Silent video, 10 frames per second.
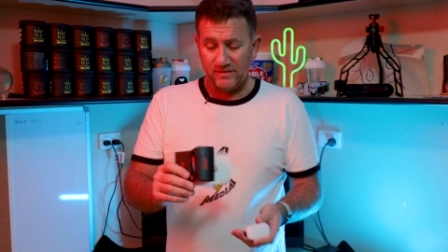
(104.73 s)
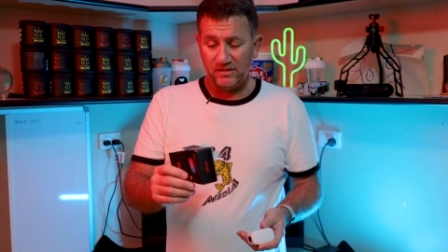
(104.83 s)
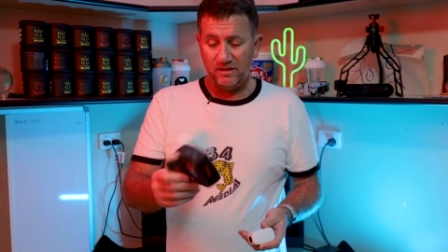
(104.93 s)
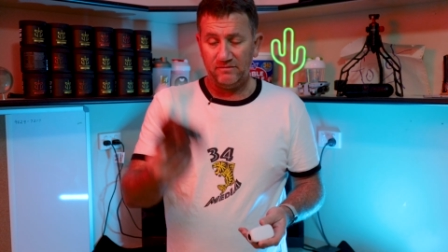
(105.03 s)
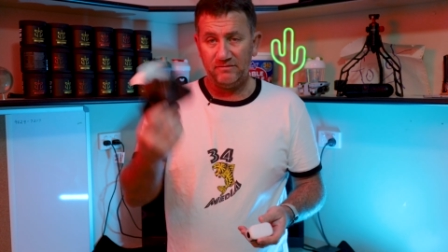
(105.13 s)

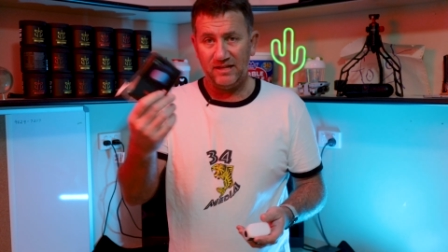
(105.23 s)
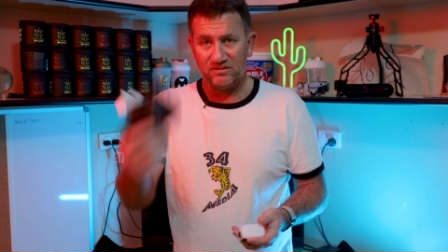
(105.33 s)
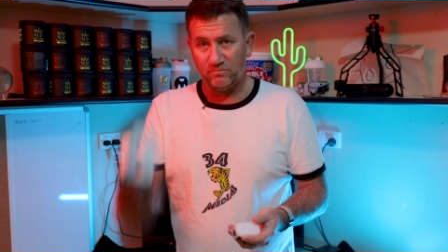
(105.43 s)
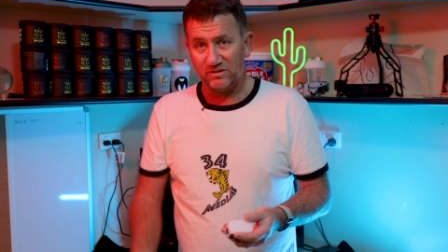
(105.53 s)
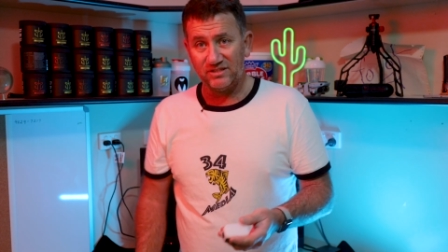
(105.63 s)
So
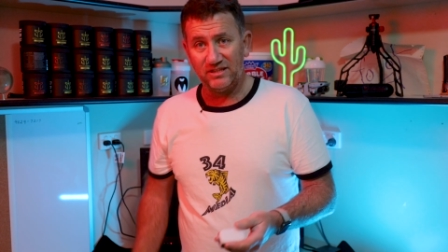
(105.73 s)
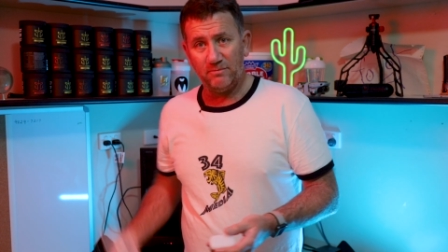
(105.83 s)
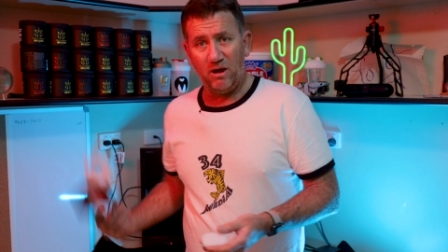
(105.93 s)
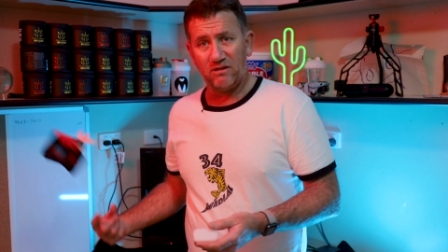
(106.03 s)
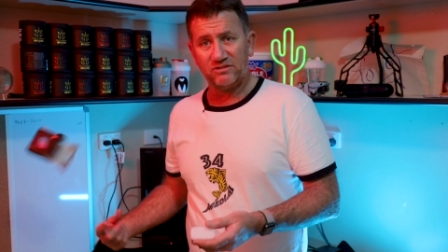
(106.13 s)
that's what's in the
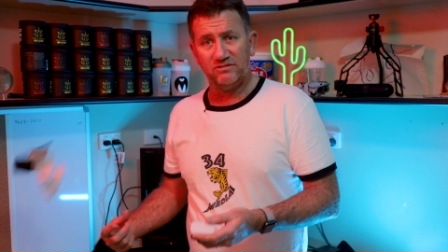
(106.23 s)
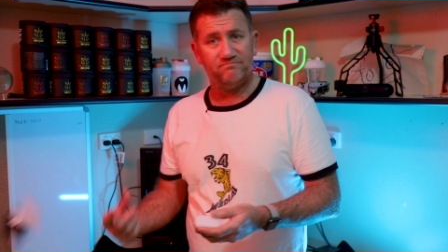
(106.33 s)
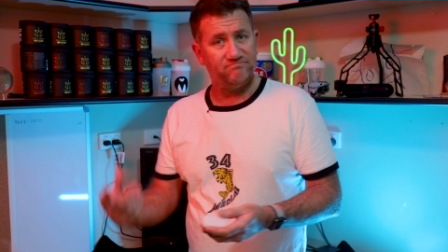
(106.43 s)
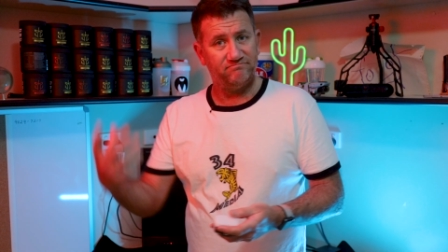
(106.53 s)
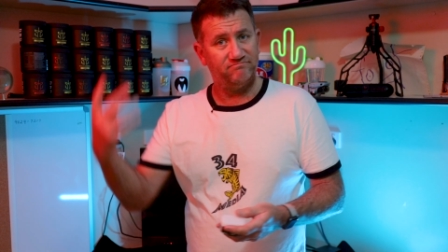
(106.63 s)
box.
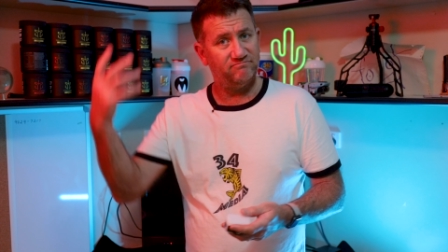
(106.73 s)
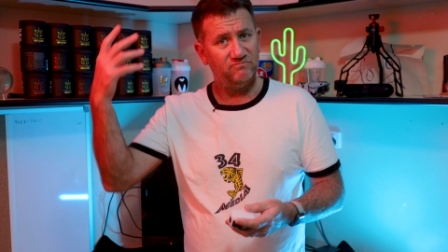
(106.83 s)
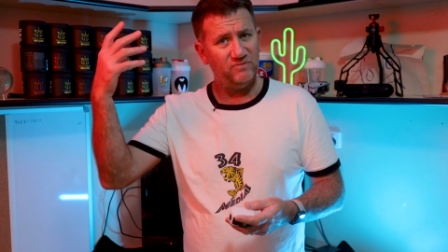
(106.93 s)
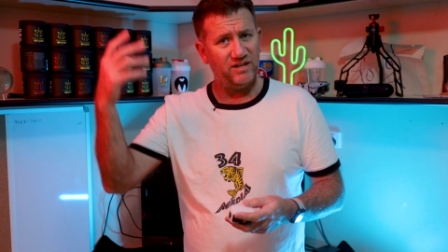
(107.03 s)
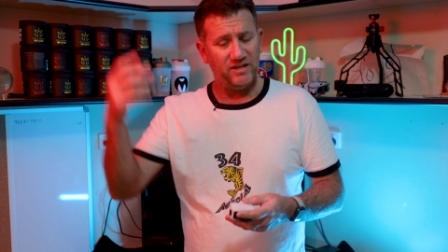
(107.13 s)

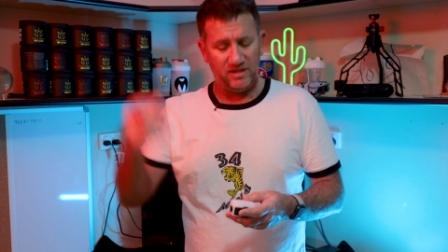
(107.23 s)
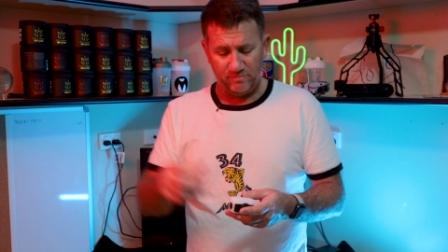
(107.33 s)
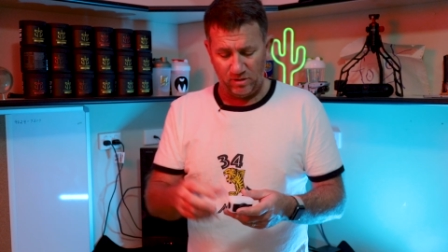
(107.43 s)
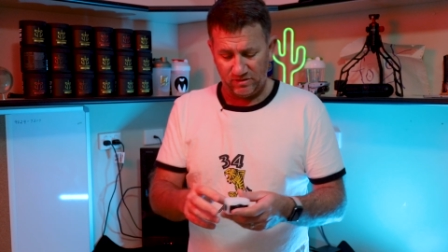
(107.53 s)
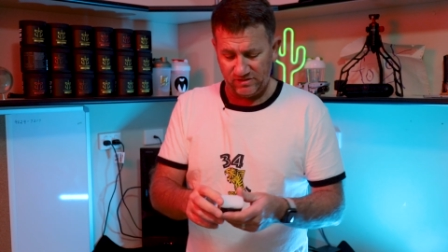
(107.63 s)
You don't need that
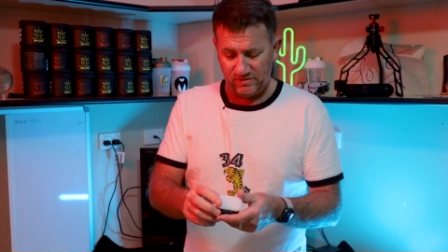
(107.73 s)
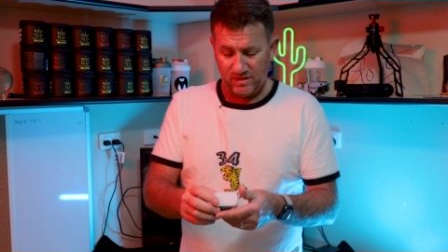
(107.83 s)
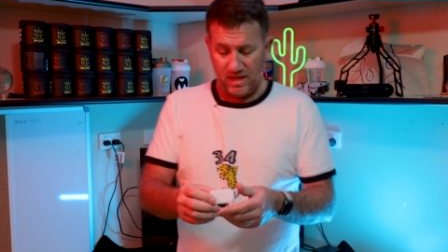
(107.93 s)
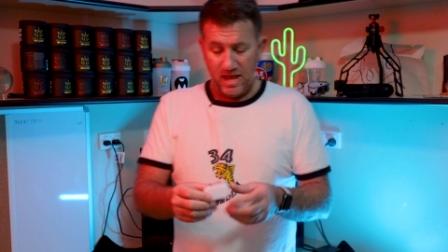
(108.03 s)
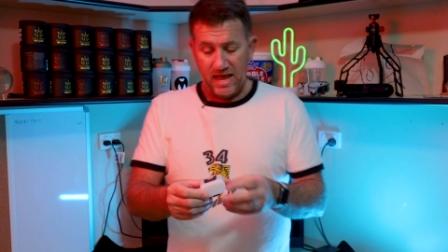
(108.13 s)
box.
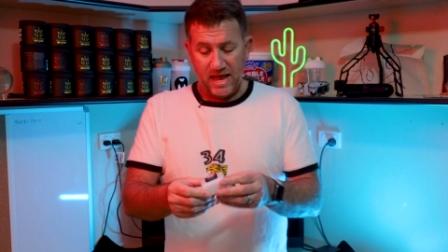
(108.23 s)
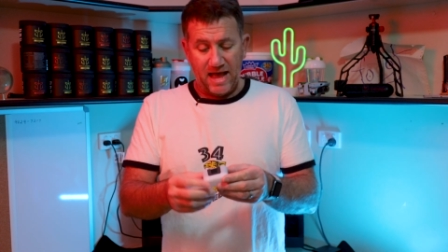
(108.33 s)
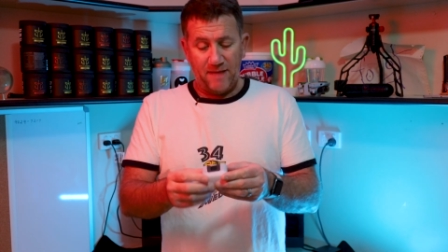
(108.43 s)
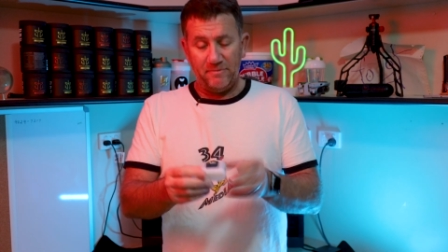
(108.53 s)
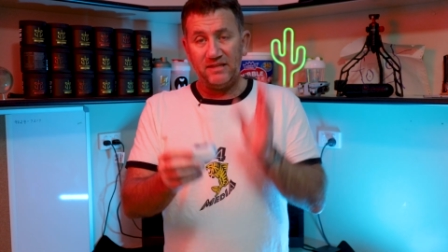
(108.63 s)

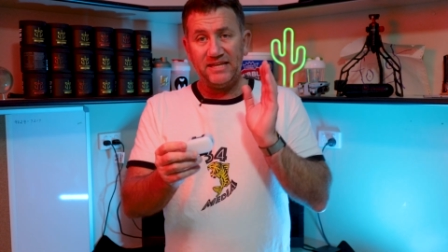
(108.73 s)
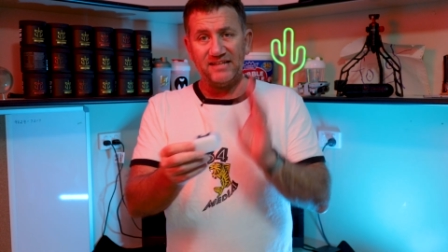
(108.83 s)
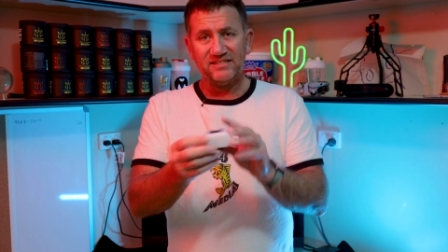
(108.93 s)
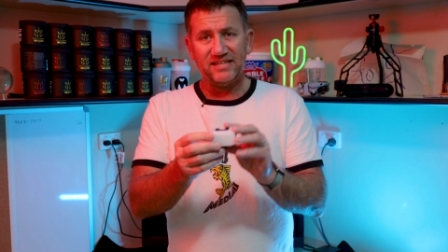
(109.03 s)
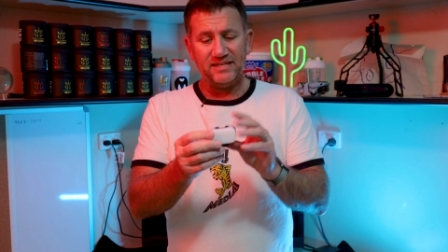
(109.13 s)
Yeah,
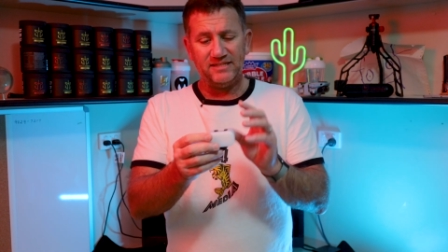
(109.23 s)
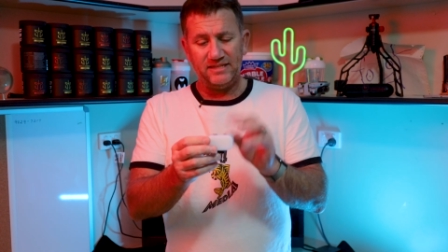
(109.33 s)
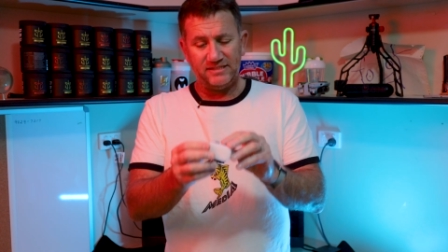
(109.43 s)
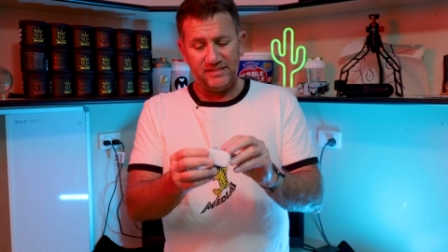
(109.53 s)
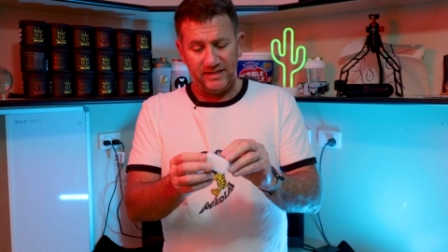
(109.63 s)
as I said,
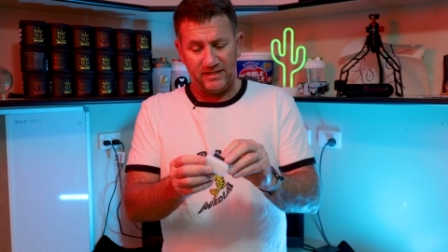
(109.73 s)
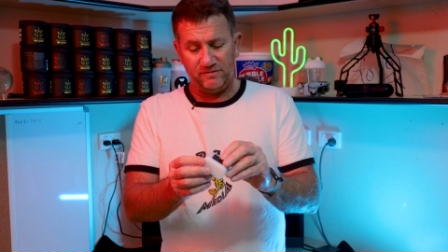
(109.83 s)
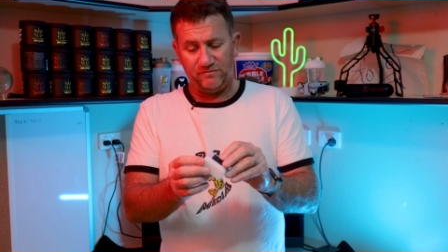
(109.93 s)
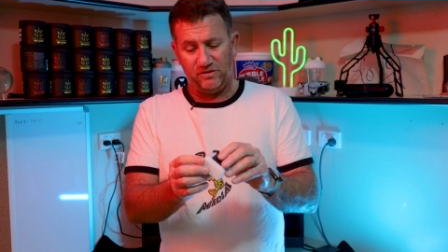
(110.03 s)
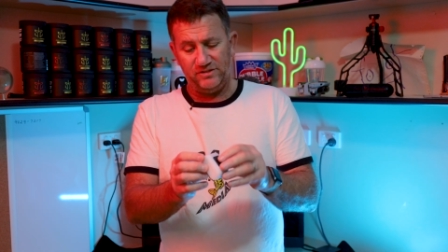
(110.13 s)
silicone
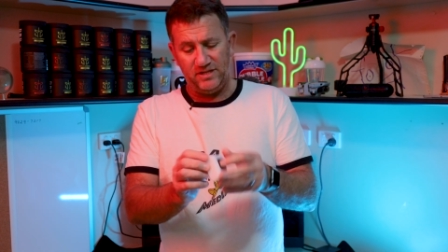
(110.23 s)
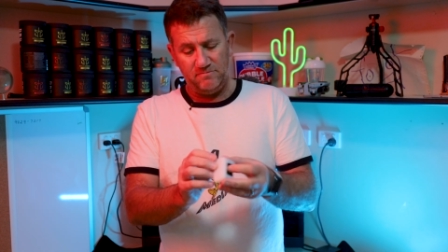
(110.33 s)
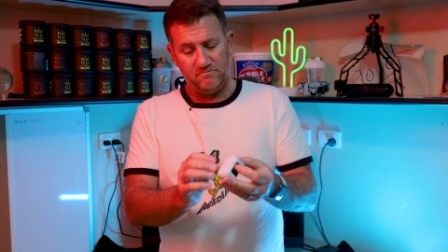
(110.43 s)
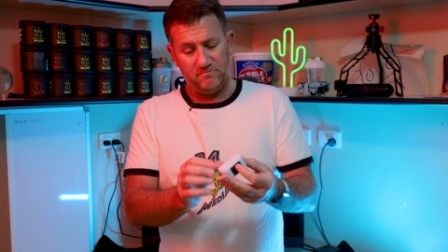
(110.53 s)
diffuser.